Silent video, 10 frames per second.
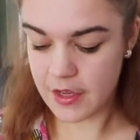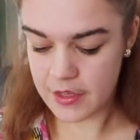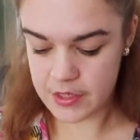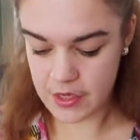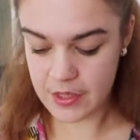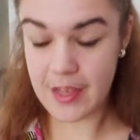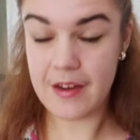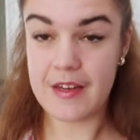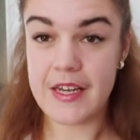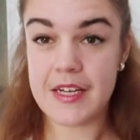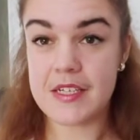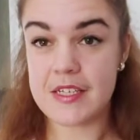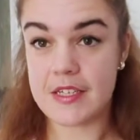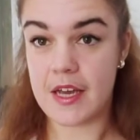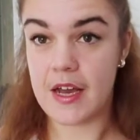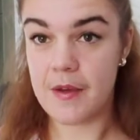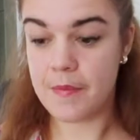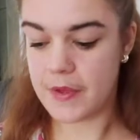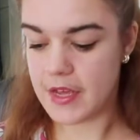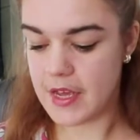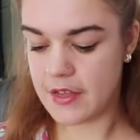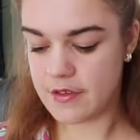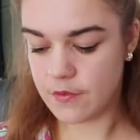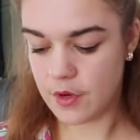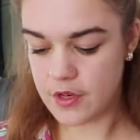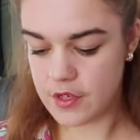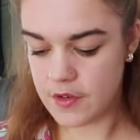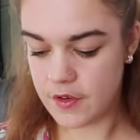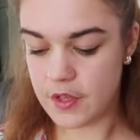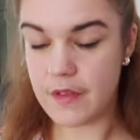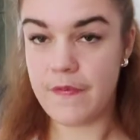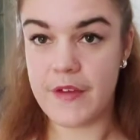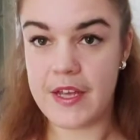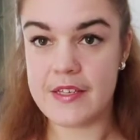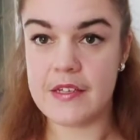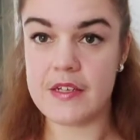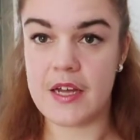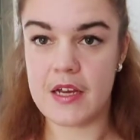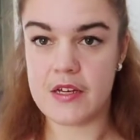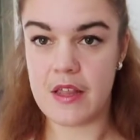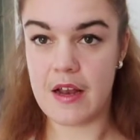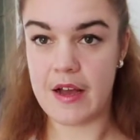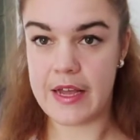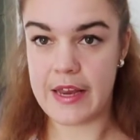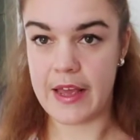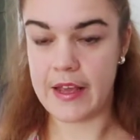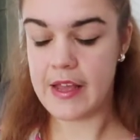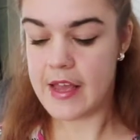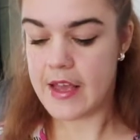So then our next step is, once you've got the facing attached to the lining,